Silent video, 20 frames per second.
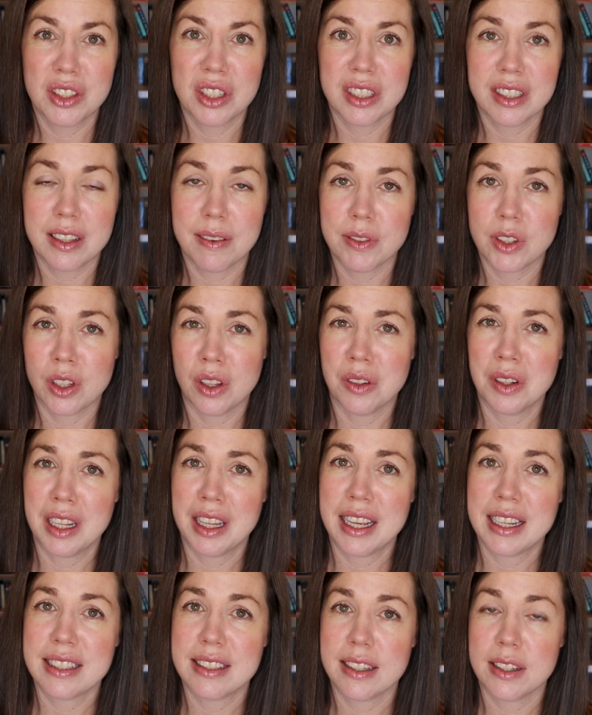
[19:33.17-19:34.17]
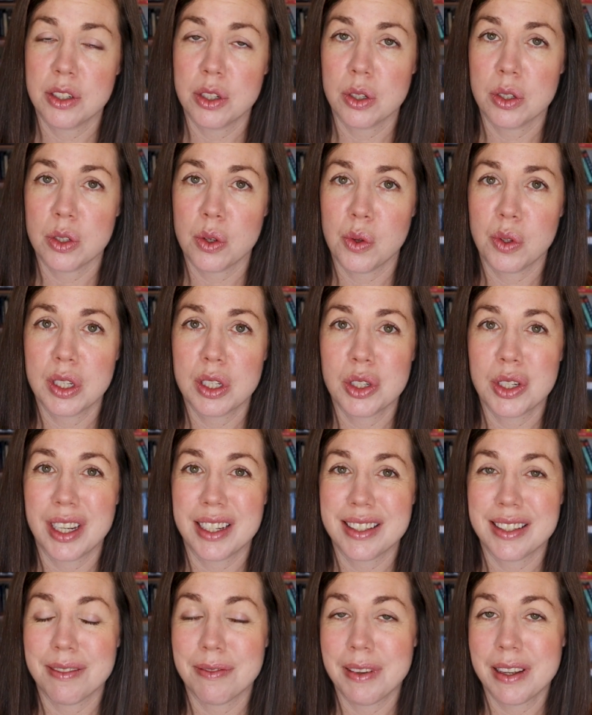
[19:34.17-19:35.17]
She's left alone at like 6 years old, and she
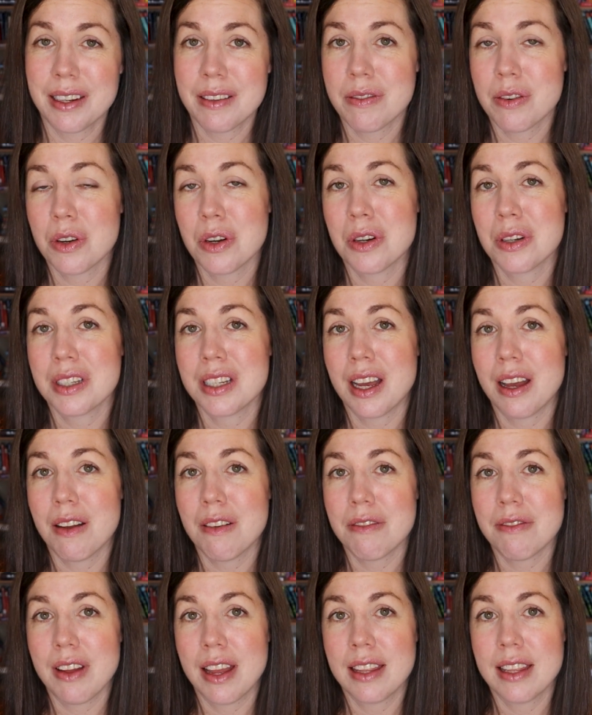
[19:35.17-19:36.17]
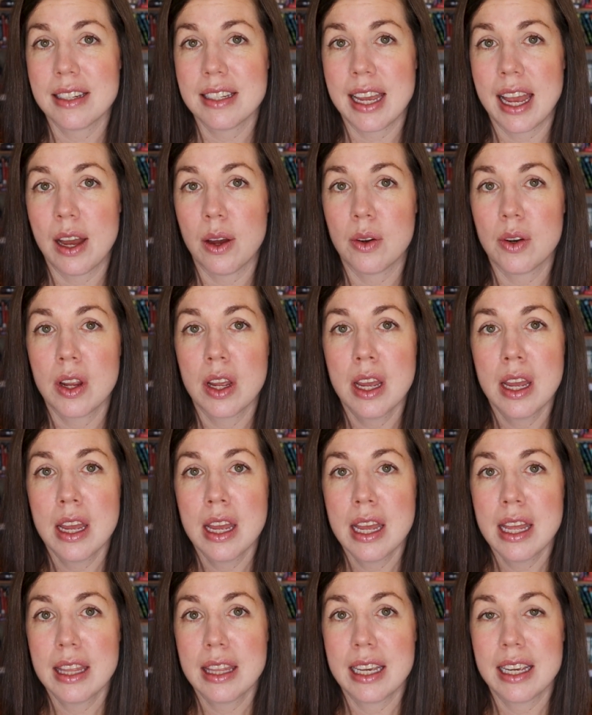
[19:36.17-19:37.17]
has to fend for herself, and the town
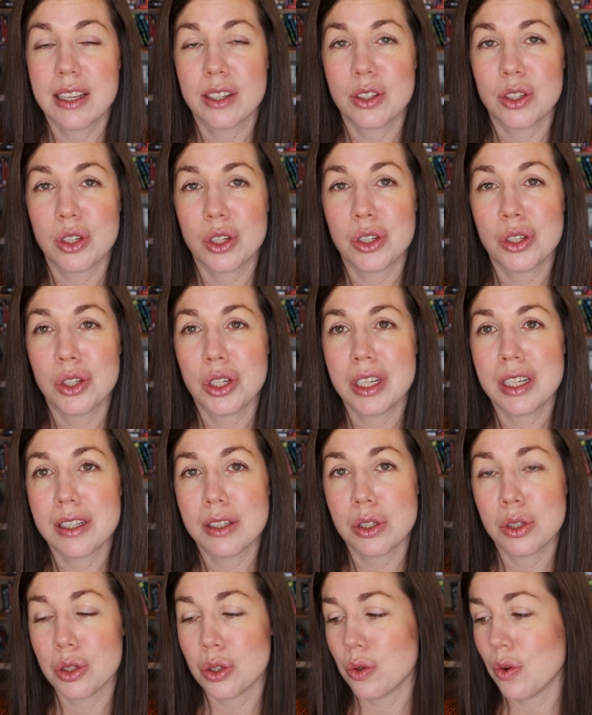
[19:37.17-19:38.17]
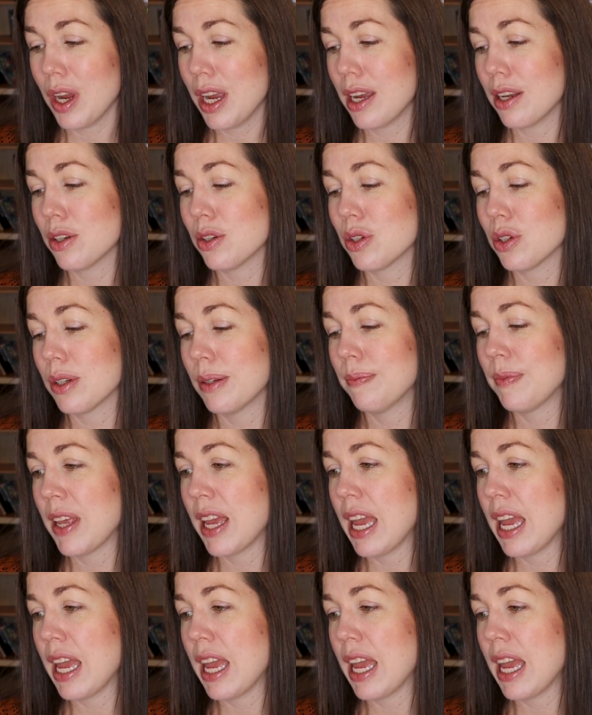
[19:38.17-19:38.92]
thinks she is strange.